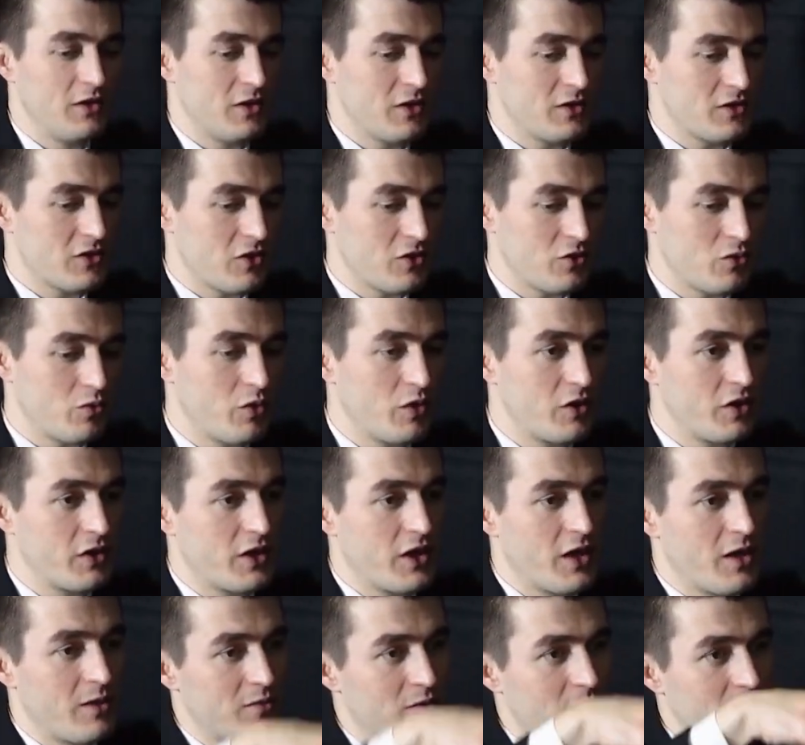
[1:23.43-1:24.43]
That's how Twitter
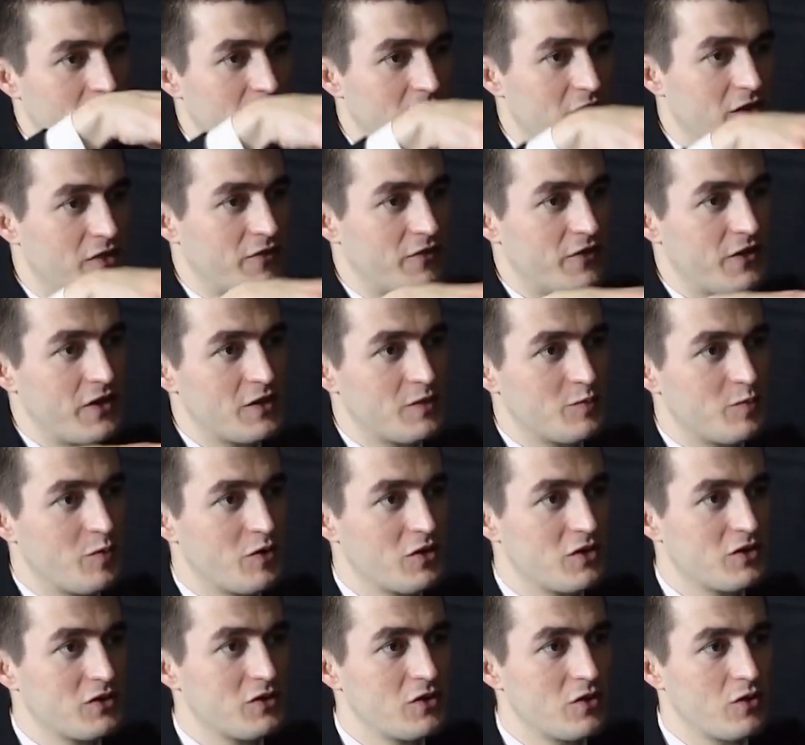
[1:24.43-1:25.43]
came to be, and
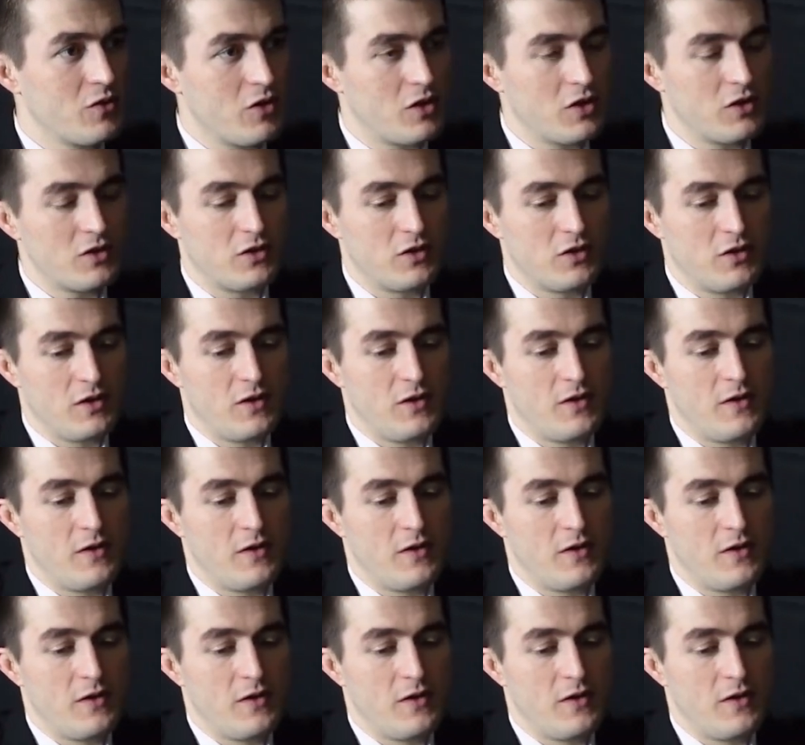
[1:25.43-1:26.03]
Facebook, and so on.